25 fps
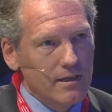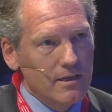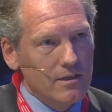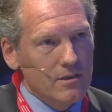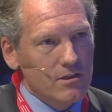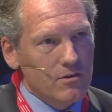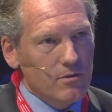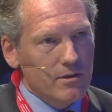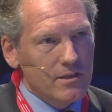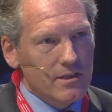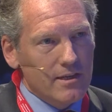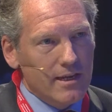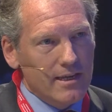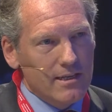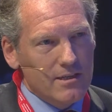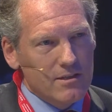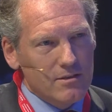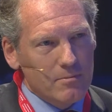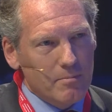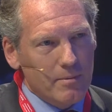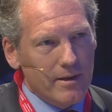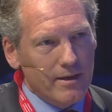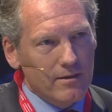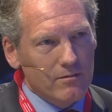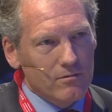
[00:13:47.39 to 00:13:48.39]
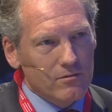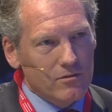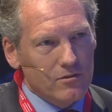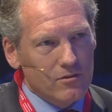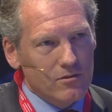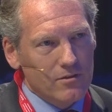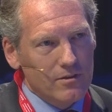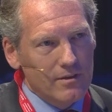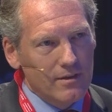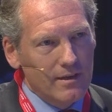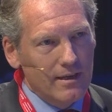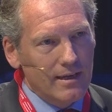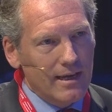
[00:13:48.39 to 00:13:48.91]
So it's about
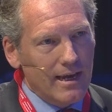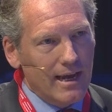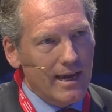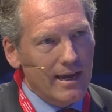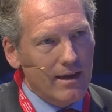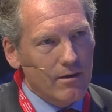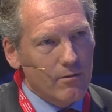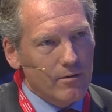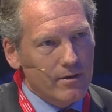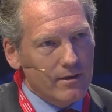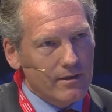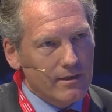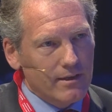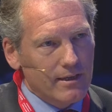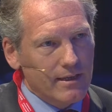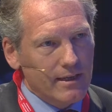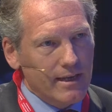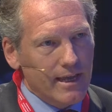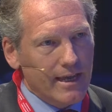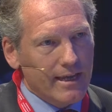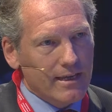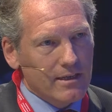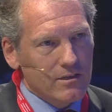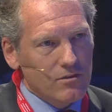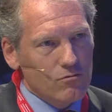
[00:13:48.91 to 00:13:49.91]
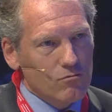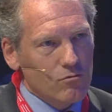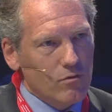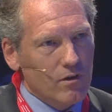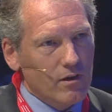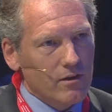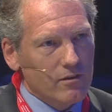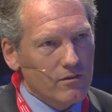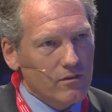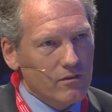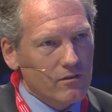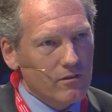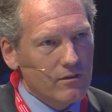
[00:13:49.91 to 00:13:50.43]
how it connects,
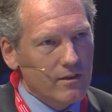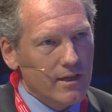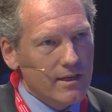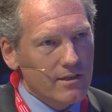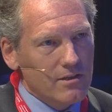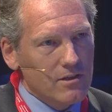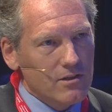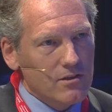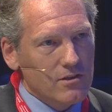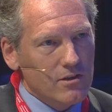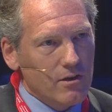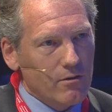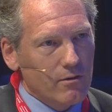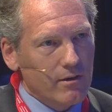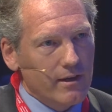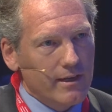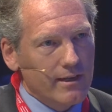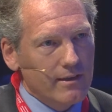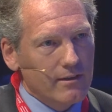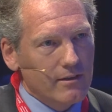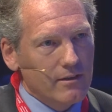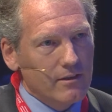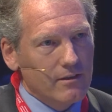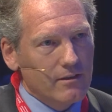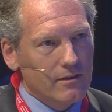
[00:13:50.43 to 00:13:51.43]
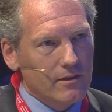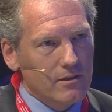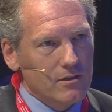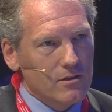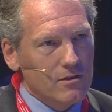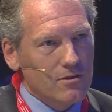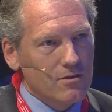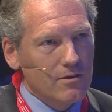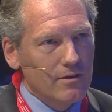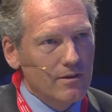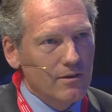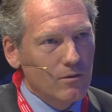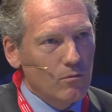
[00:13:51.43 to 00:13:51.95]
rather than necessarily that
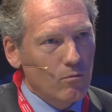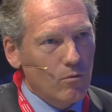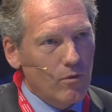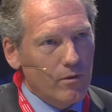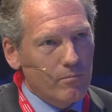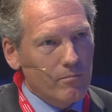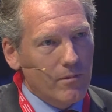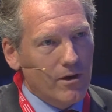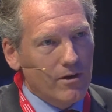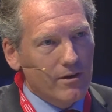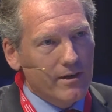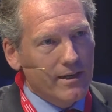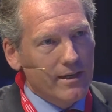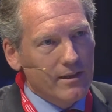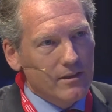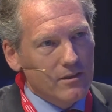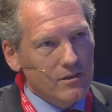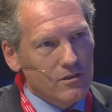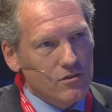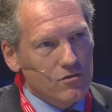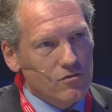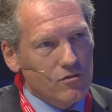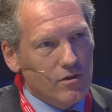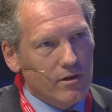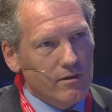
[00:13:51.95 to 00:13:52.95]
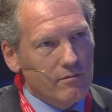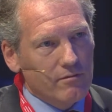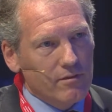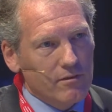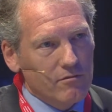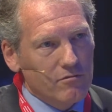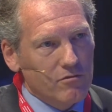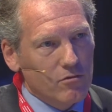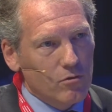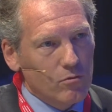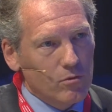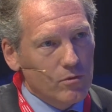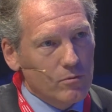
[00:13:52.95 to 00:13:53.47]
there's one market that's driving
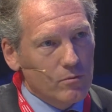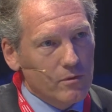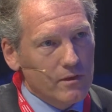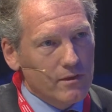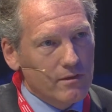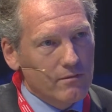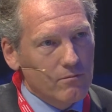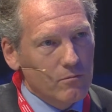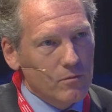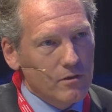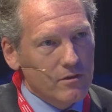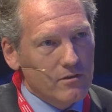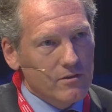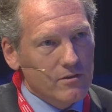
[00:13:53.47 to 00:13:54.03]
forward with